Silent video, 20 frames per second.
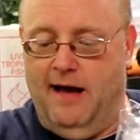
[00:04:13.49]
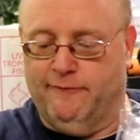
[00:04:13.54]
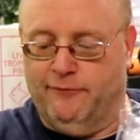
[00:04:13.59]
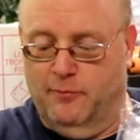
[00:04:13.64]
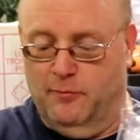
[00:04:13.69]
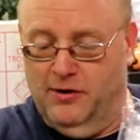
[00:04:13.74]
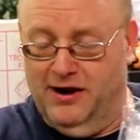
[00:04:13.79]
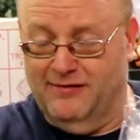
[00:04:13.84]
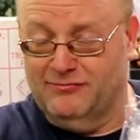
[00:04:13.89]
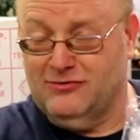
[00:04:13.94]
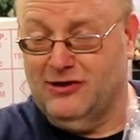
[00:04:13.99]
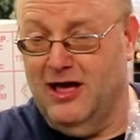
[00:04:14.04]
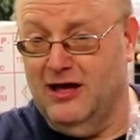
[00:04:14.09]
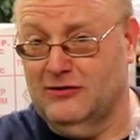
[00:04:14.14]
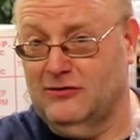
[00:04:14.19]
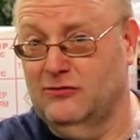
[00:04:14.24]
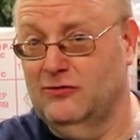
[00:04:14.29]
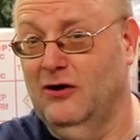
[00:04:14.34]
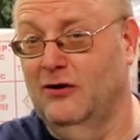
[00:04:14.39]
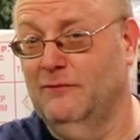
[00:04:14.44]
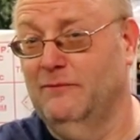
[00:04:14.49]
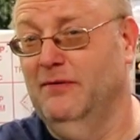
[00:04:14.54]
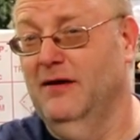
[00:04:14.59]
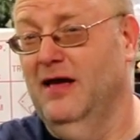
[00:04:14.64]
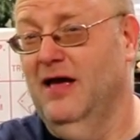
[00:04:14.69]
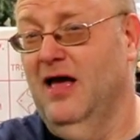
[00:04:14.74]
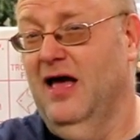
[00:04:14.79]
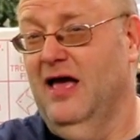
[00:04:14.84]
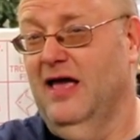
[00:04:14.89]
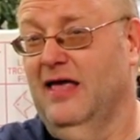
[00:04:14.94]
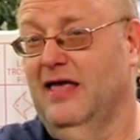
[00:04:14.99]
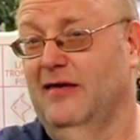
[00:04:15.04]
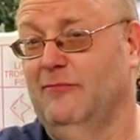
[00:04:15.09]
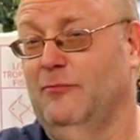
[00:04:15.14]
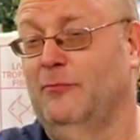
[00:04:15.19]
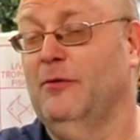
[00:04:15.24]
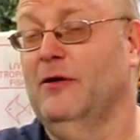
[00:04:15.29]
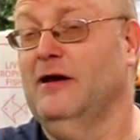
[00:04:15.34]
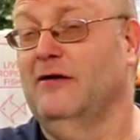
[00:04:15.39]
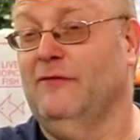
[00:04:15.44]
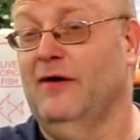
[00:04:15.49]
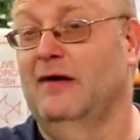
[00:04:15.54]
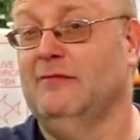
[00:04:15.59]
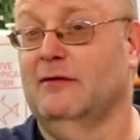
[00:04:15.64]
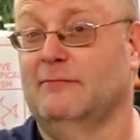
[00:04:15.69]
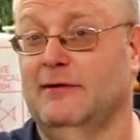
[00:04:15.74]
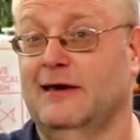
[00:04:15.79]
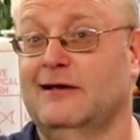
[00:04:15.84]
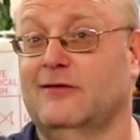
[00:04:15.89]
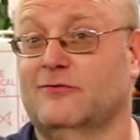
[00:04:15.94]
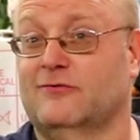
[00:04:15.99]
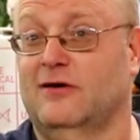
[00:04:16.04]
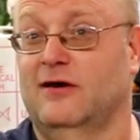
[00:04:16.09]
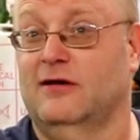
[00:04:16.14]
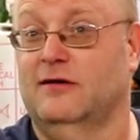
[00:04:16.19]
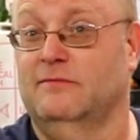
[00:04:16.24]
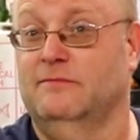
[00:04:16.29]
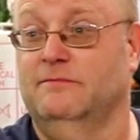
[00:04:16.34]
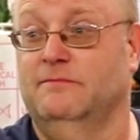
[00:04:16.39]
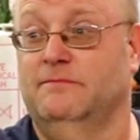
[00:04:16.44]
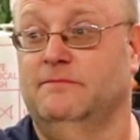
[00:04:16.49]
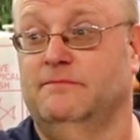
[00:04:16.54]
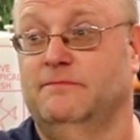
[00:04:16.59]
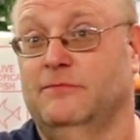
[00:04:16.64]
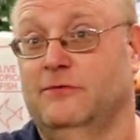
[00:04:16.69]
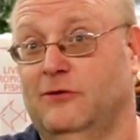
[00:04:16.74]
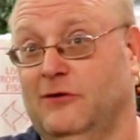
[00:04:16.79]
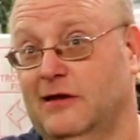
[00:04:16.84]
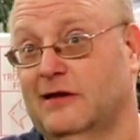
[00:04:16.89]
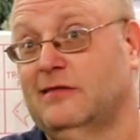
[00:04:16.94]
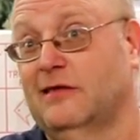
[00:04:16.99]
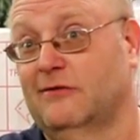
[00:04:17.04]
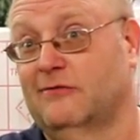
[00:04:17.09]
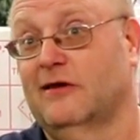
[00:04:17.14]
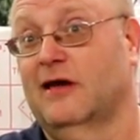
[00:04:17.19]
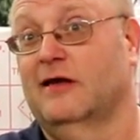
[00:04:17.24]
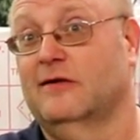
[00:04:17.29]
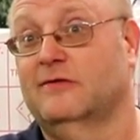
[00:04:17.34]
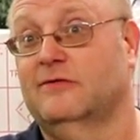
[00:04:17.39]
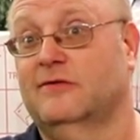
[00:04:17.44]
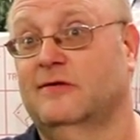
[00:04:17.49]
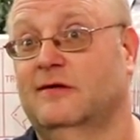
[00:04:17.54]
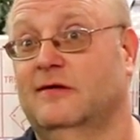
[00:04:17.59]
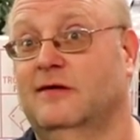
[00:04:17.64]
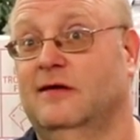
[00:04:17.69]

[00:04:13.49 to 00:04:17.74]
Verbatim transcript: from what I've talked to, though, you put enough heavy metals on them, you get these guys.